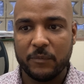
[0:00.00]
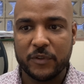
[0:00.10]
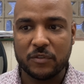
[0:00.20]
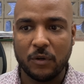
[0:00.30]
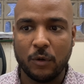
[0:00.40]

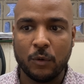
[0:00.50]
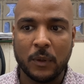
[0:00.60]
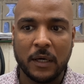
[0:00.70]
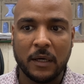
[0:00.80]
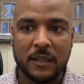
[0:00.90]

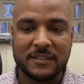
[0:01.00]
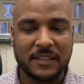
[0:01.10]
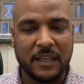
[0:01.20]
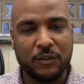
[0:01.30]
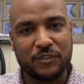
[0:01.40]
So it
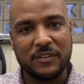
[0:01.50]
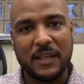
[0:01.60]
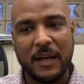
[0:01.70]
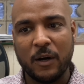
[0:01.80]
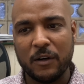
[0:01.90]
scales
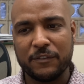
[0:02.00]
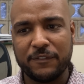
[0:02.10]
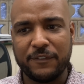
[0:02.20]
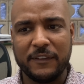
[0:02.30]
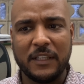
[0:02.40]
off
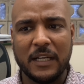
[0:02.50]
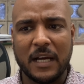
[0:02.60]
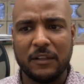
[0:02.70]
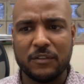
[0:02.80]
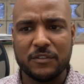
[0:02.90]

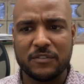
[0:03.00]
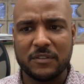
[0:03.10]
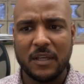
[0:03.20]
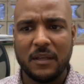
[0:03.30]
$50